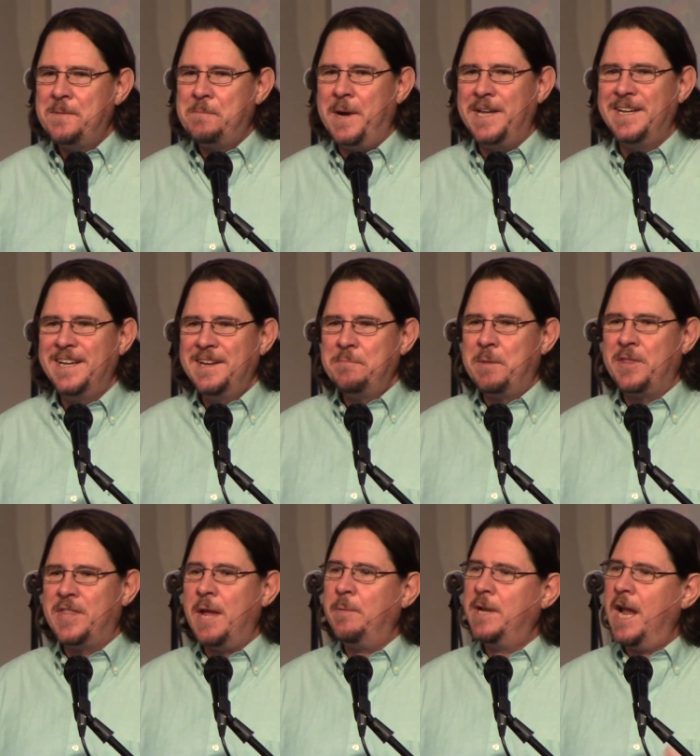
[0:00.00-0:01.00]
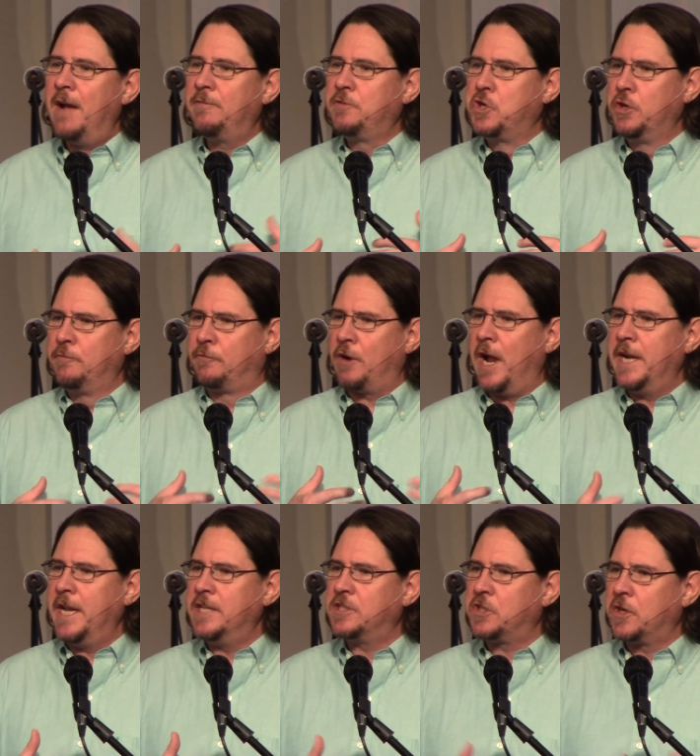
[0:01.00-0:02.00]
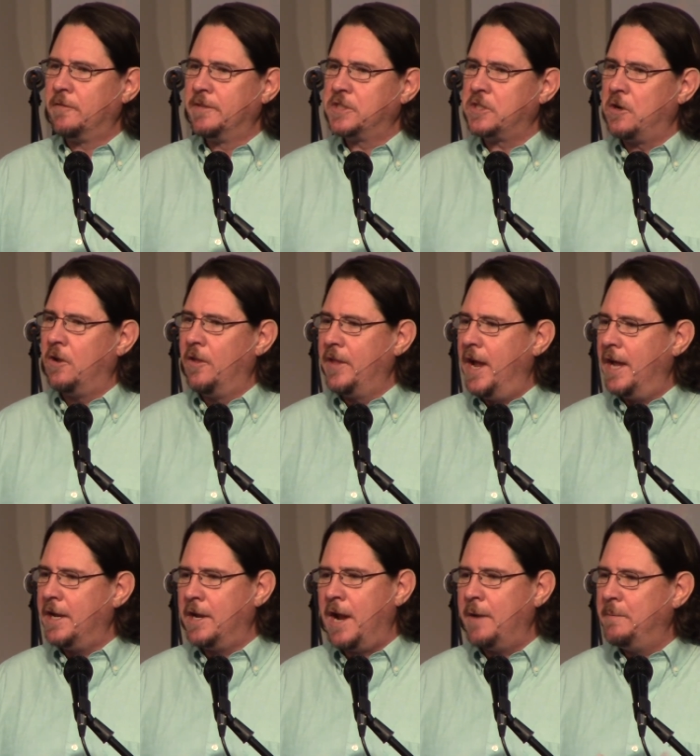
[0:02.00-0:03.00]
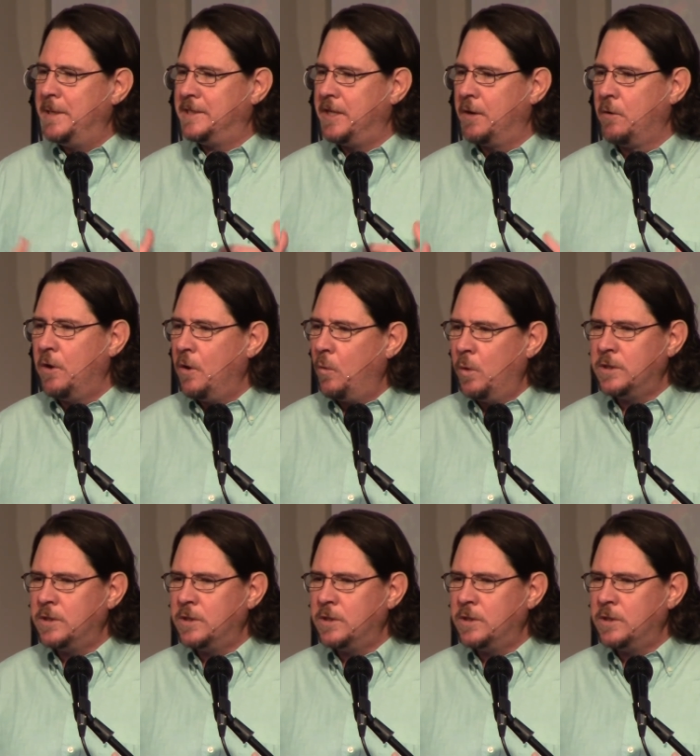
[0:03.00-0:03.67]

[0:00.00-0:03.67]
But but they would have a Good Friday service and all that, and I'd be saying,